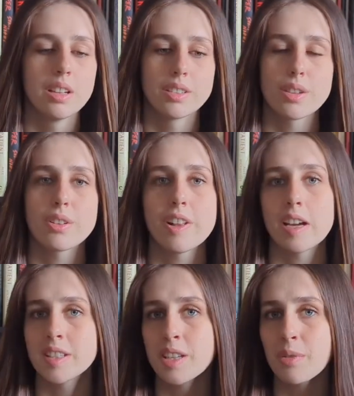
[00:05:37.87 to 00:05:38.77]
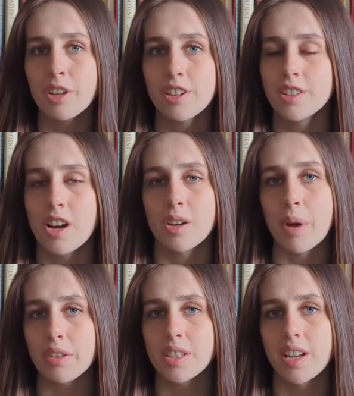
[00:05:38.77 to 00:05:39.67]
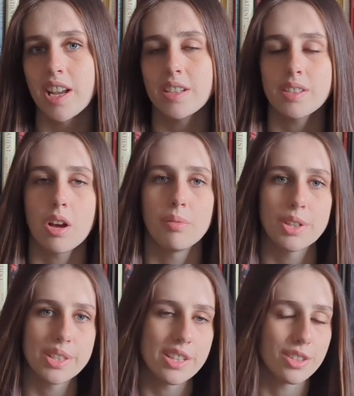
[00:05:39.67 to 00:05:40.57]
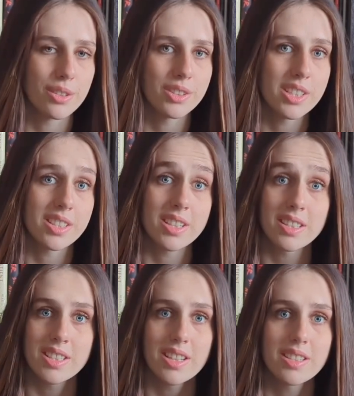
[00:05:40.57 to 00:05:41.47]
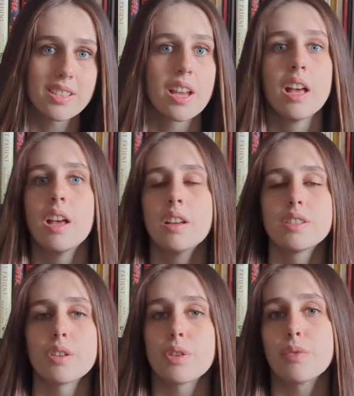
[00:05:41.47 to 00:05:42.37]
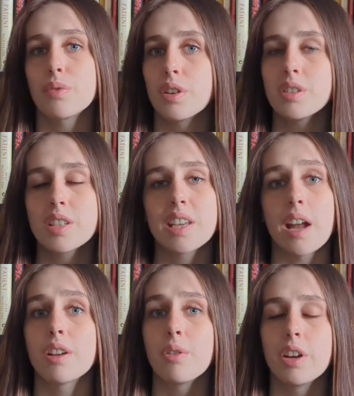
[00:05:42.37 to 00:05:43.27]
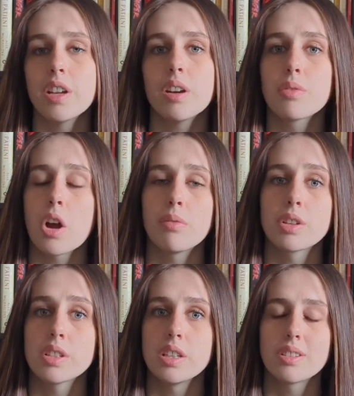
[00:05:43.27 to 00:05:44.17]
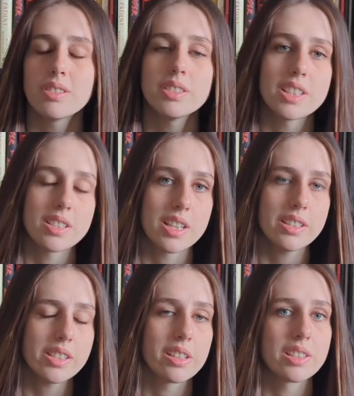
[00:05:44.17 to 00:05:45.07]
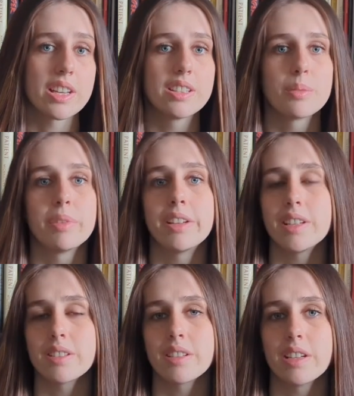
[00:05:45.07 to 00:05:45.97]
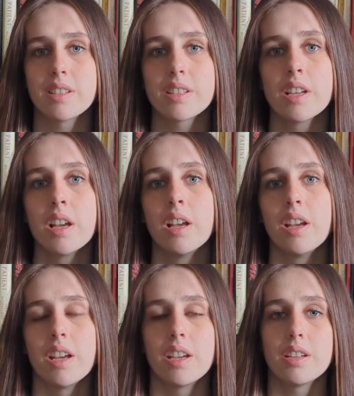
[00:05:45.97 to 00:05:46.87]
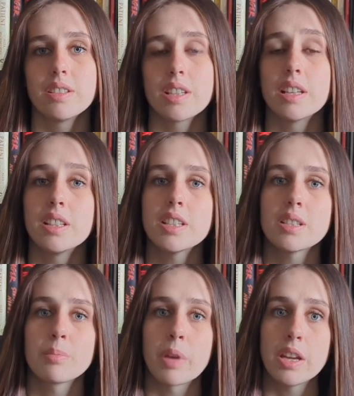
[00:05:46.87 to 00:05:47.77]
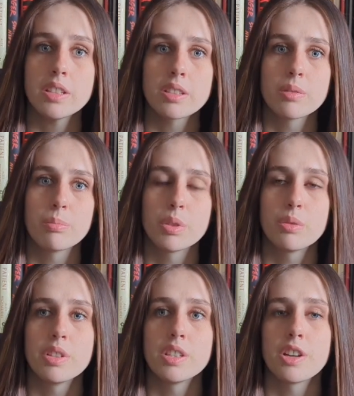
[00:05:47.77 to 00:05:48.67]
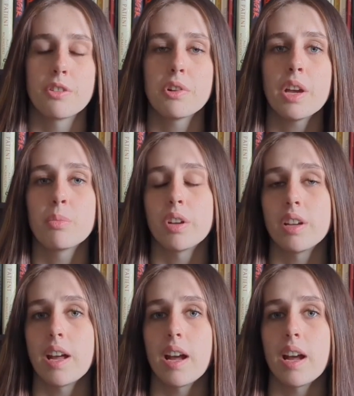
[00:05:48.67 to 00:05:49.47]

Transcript: So the last thing we're going to talk about today is conversational distances. So the first category of conversational distance is intimate distance. It is in this space between 0 and 1.5